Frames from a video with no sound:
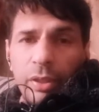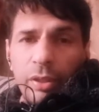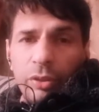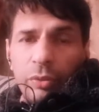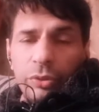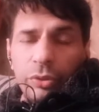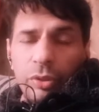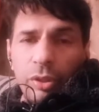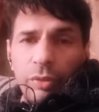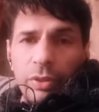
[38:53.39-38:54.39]
You should not
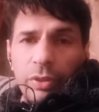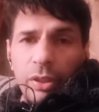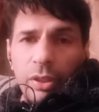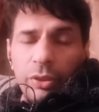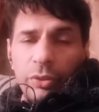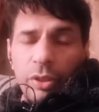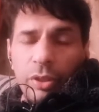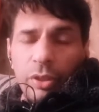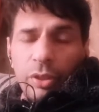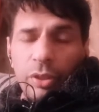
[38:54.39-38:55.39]
utilize
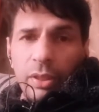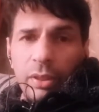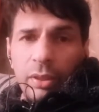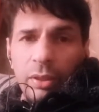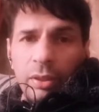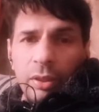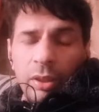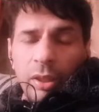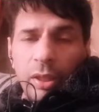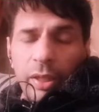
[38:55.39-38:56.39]
that.
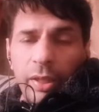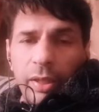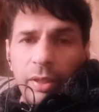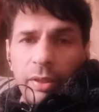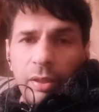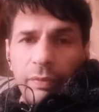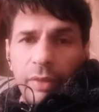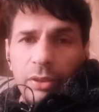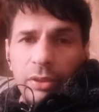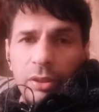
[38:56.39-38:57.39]
I had taken
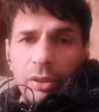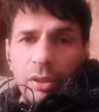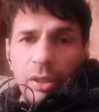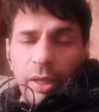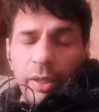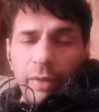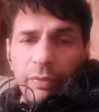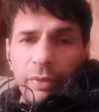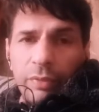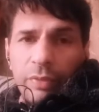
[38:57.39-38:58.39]
revenge. I have
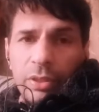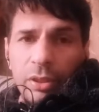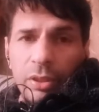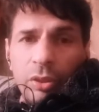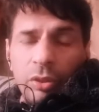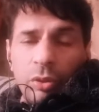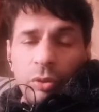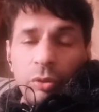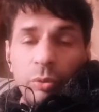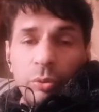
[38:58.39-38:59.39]
confessed.
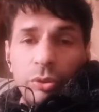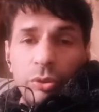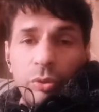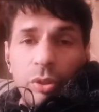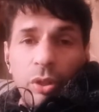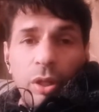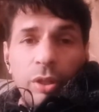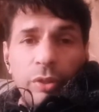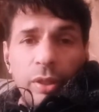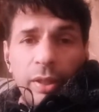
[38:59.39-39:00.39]
You should not
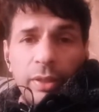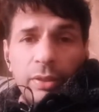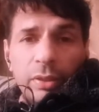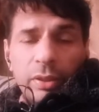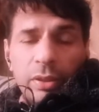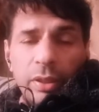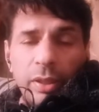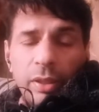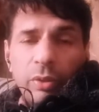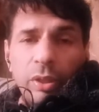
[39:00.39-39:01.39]
utilize. He said, okay.